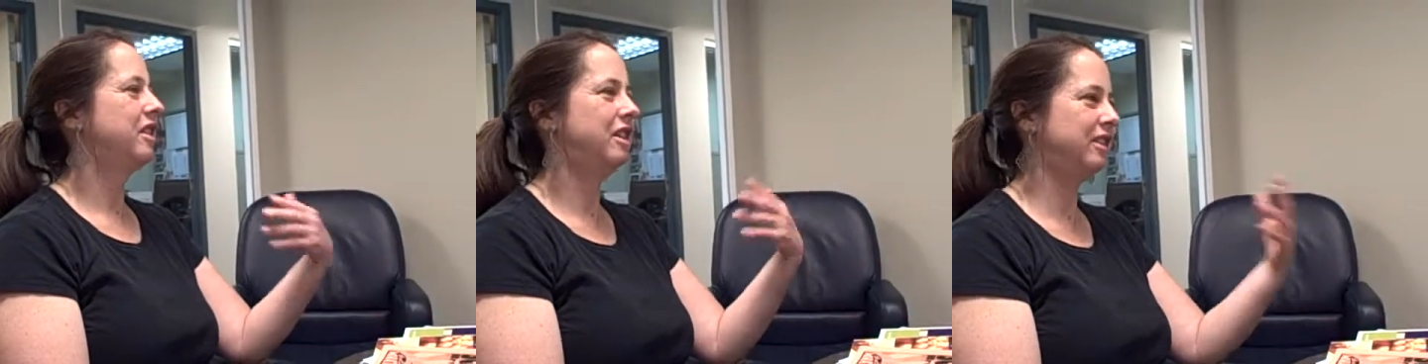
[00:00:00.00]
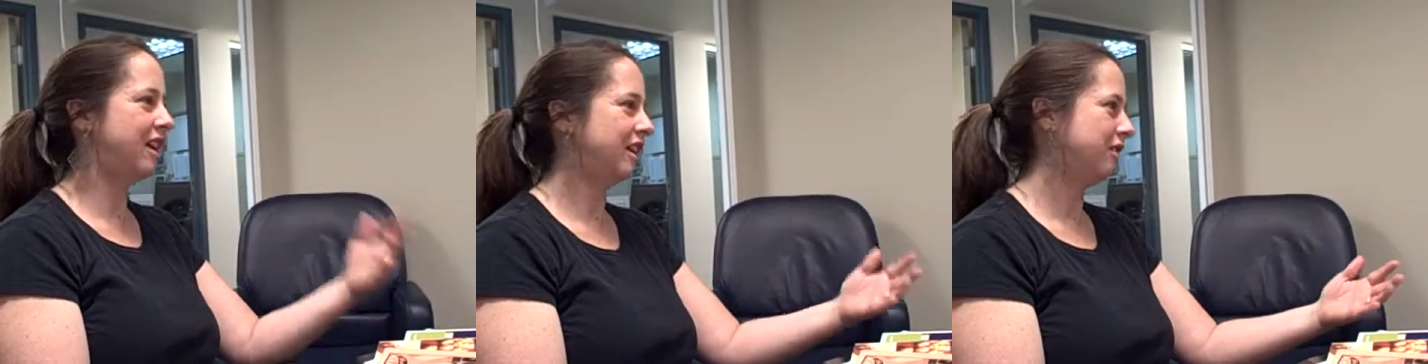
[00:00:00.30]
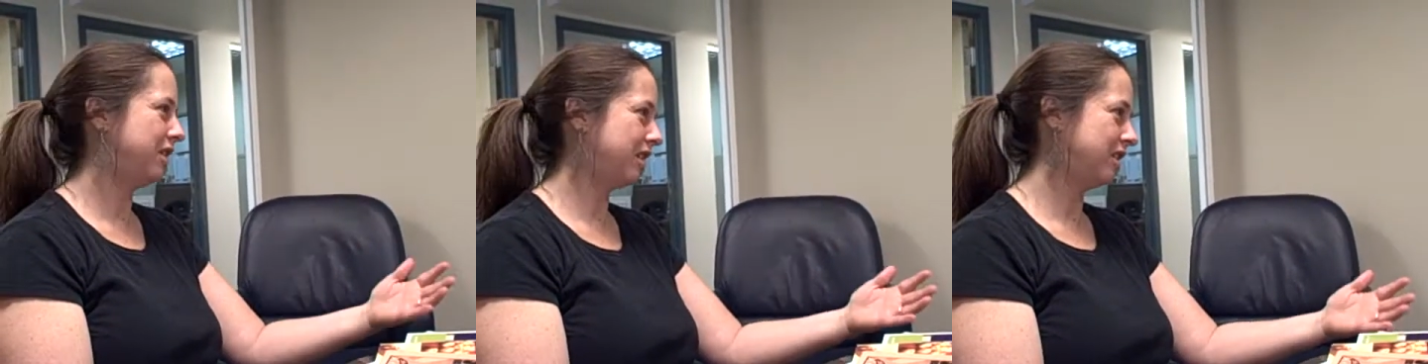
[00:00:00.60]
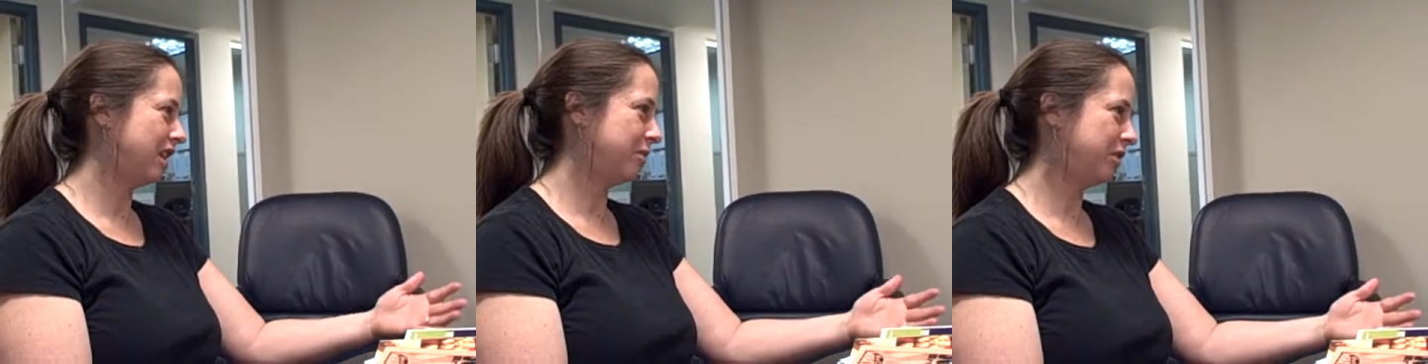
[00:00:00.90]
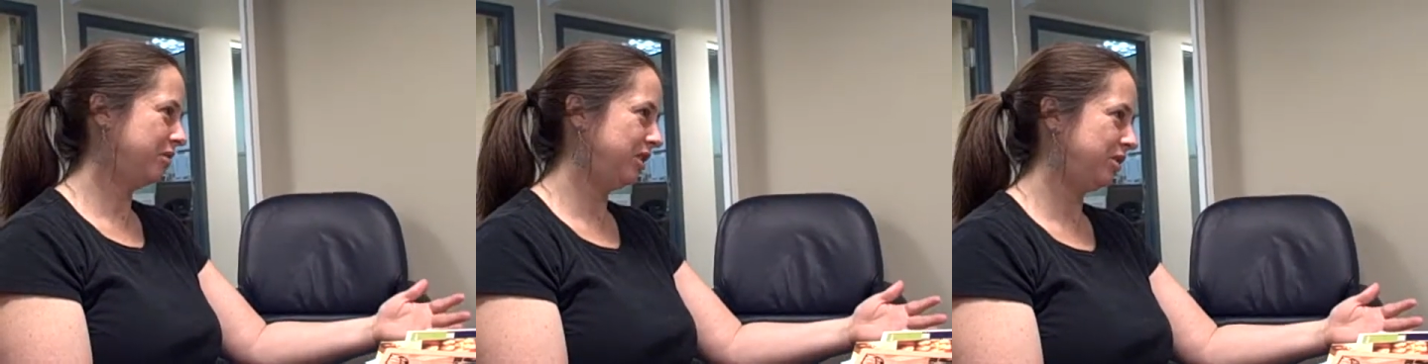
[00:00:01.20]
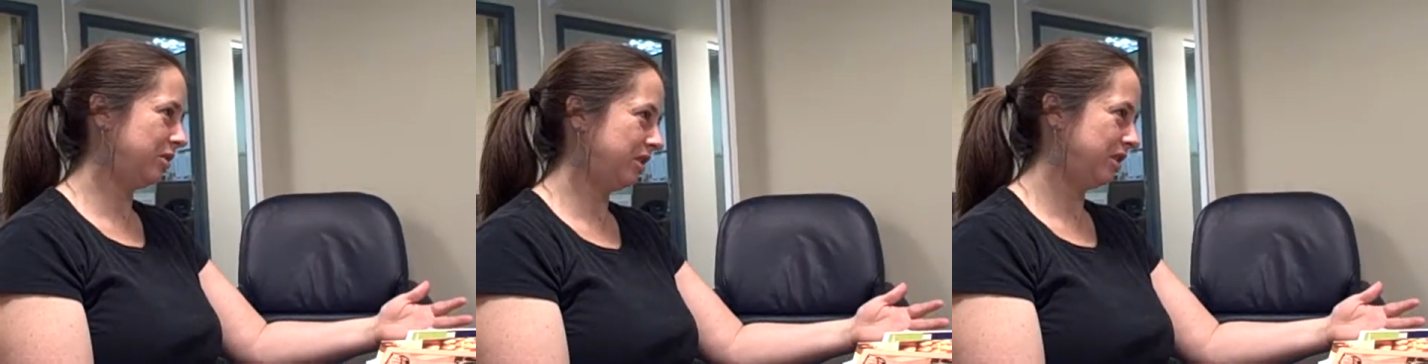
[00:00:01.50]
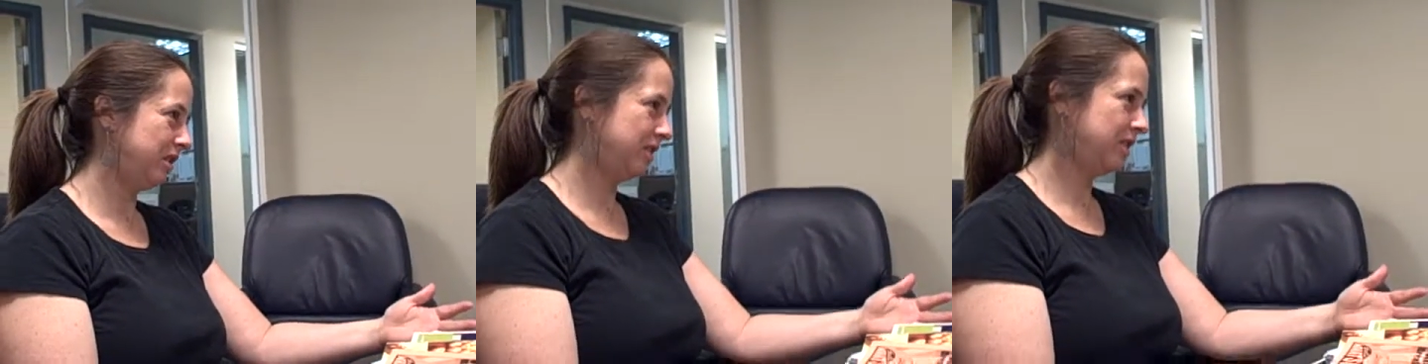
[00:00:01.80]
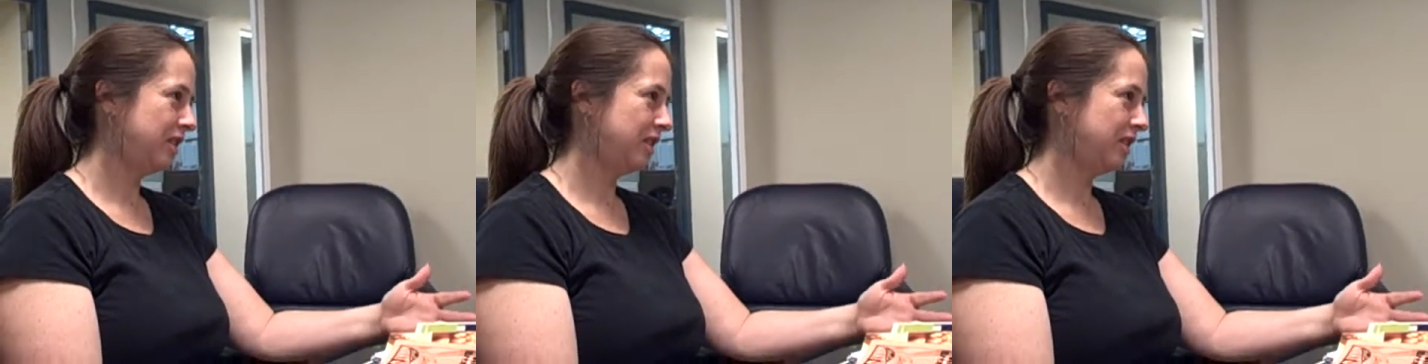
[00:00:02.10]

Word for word: A lack of economic resources.